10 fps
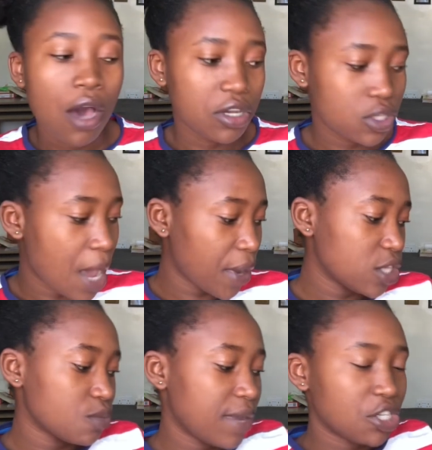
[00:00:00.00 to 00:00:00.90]
Also, I'm going
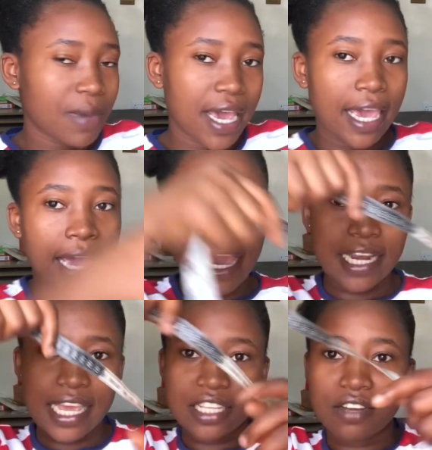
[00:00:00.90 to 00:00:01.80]
to measure my hair
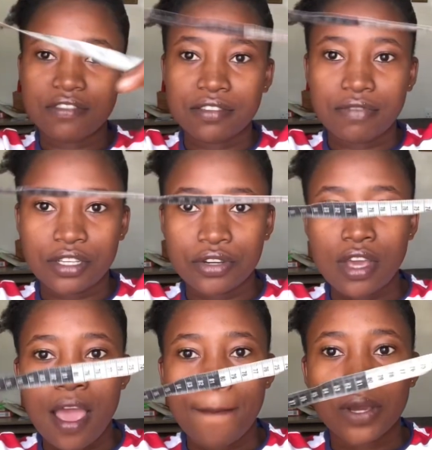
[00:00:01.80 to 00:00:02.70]
at the end of this video
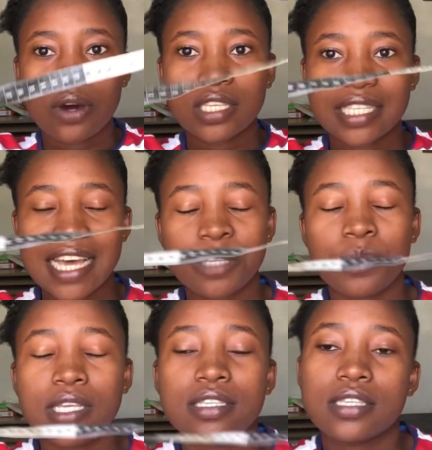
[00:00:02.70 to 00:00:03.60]
because it has
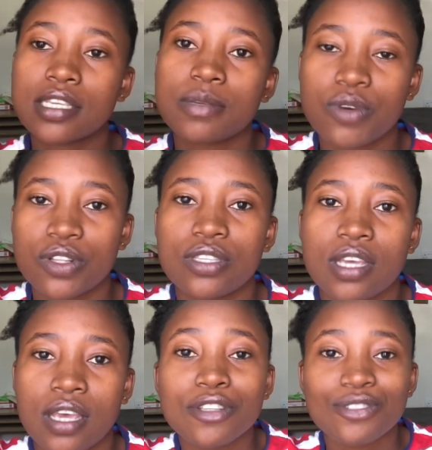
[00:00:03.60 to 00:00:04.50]
been 6 months.
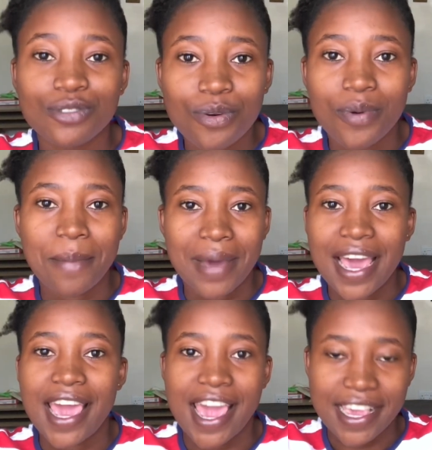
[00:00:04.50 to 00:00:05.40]
I want to know where my
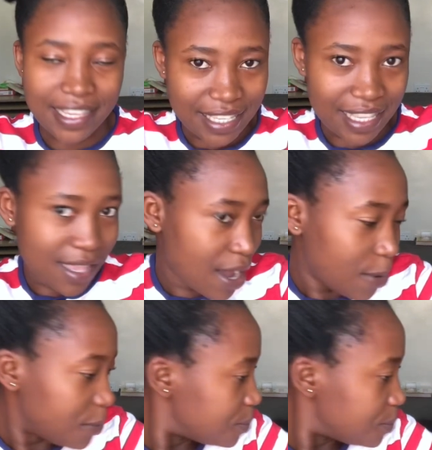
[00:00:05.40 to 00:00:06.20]
hair is now.